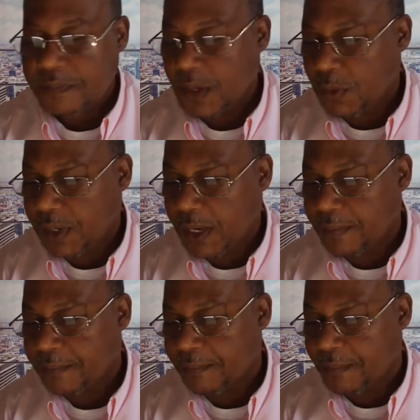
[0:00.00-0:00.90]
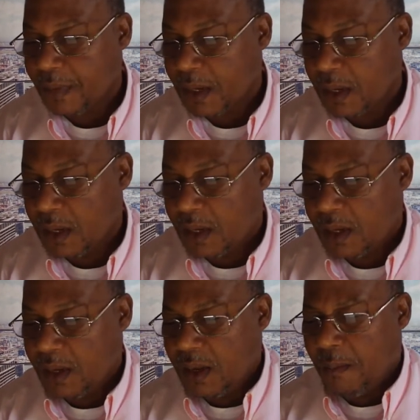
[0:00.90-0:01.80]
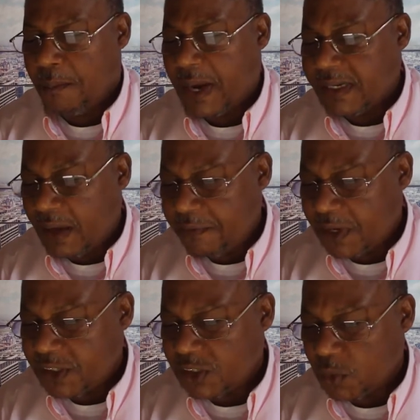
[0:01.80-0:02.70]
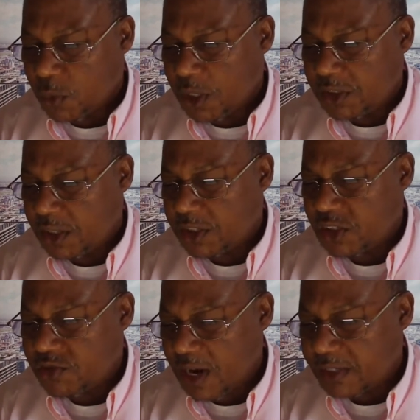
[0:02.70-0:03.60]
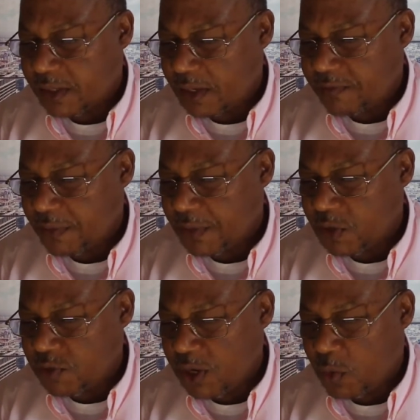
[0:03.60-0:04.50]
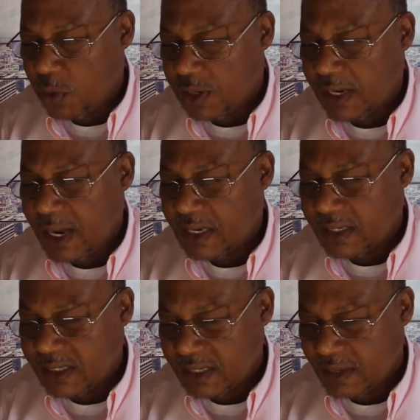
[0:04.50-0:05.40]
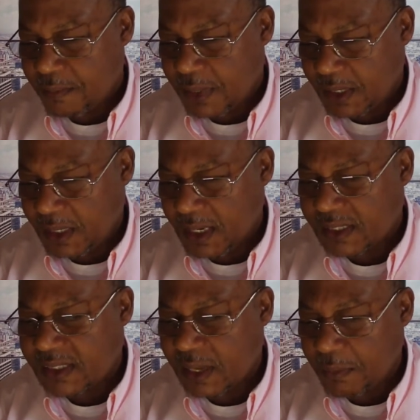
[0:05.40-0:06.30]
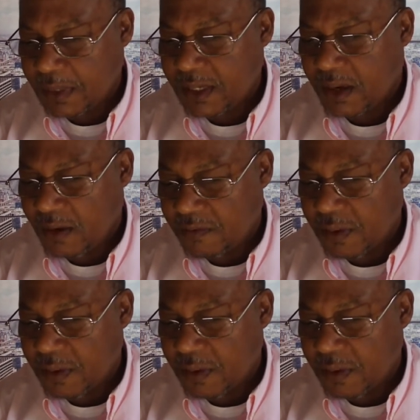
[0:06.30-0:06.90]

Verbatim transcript: Okay? By definition, the word church is translated from the Greek word ecclesia, meaning assembly of